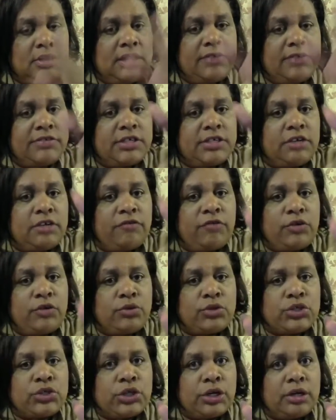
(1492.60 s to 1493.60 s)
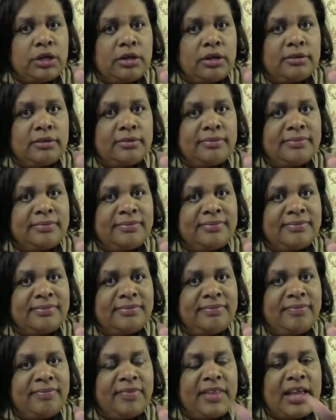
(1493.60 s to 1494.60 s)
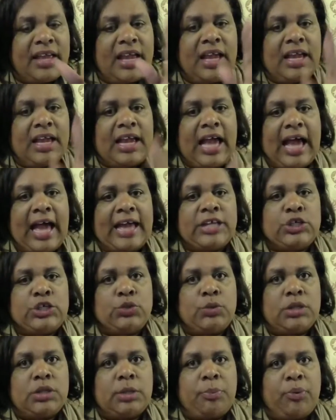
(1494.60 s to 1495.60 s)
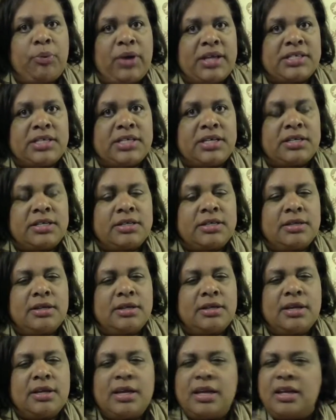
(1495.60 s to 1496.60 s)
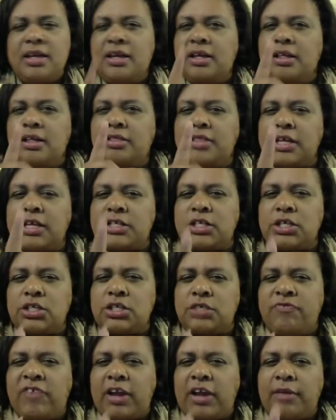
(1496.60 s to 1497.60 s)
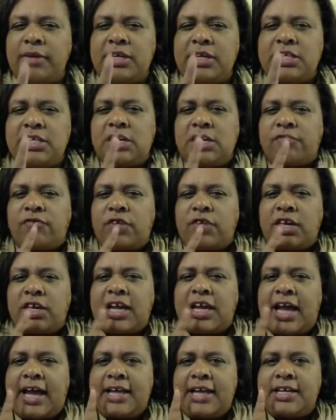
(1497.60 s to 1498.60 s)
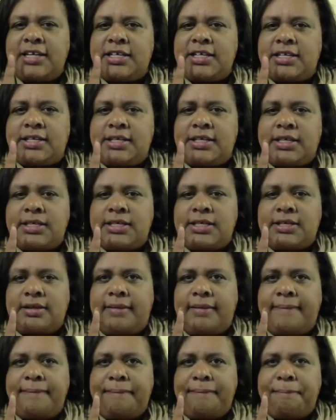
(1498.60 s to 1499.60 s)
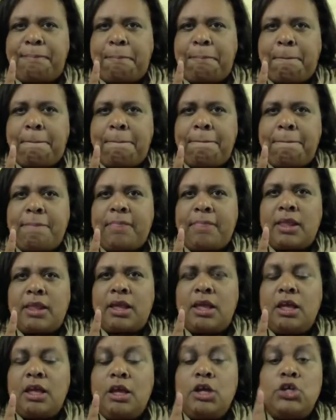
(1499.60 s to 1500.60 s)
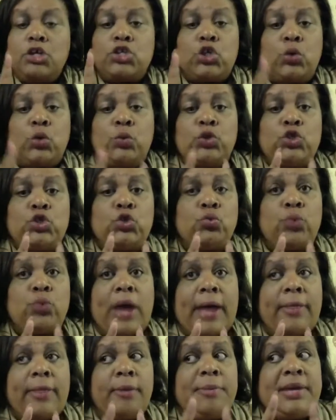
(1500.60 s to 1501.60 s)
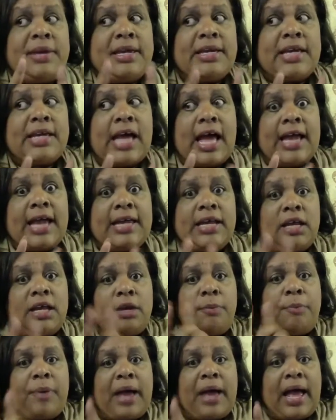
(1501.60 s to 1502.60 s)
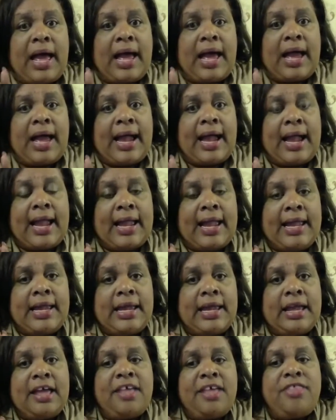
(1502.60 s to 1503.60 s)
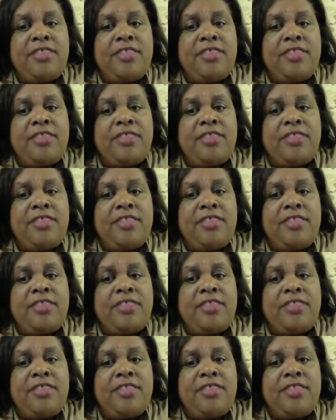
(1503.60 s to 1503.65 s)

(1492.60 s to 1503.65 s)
lives in the future and guides you in the present. That's a very different guidance system. So would you rather be guided by